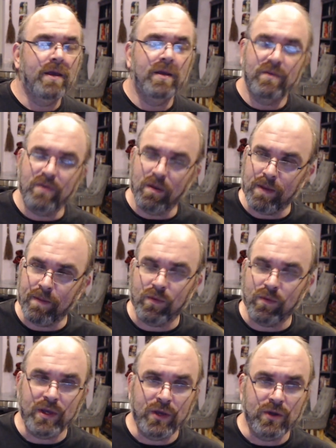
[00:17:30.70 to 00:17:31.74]
Some
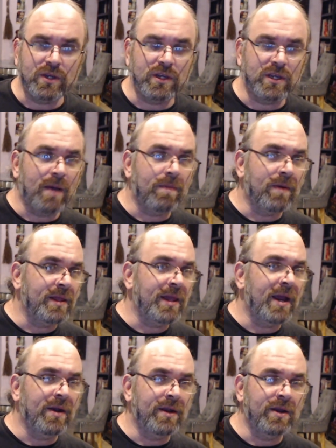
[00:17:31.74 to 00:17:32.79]
people will usually stop right
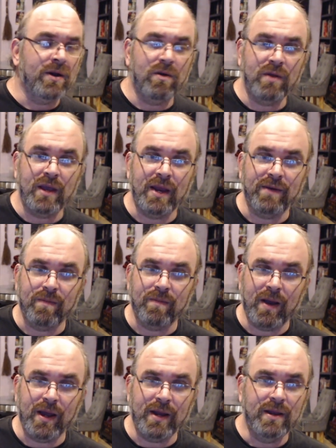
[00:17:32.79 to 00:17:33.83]
there and go, okay, never
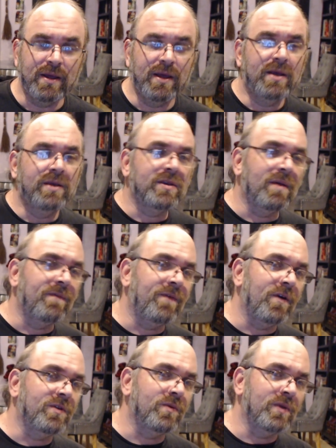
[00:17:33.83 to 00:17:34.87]
mind. Some
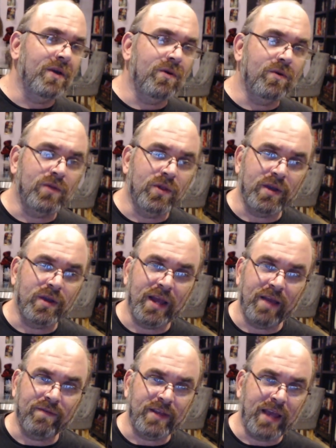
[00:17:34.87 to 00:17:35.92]
folks will go look at
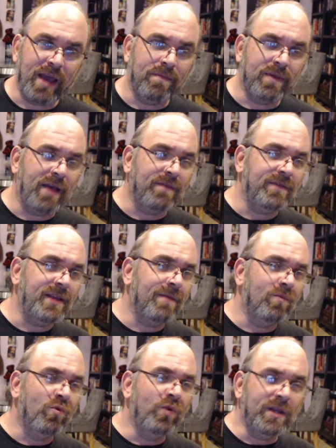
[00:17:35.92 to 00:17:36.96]
FDM, but
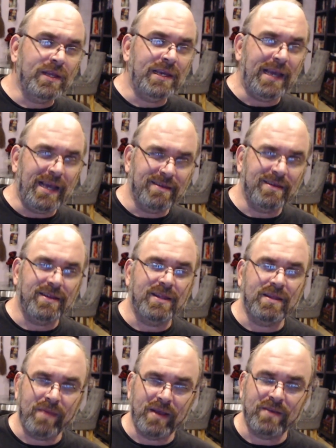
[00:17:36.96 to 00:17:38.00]
FDM really isn't
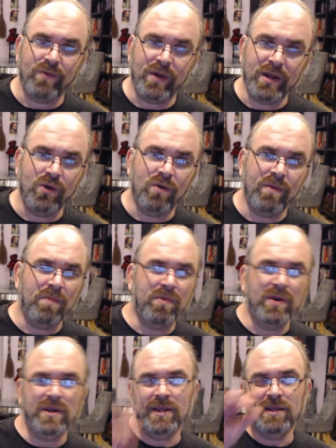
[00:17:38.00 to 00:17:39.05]
the best way to go about
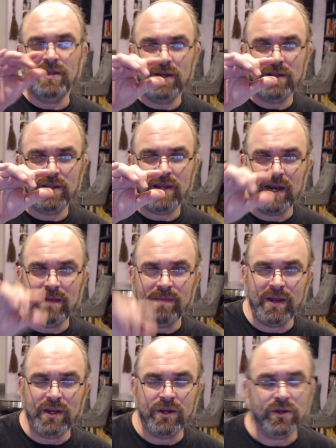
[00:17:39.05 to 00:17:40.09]
printing little tiny
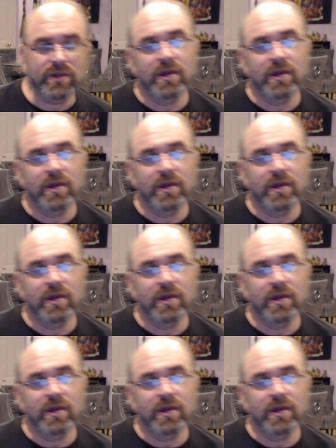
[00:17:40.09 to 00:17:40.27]
miniatures.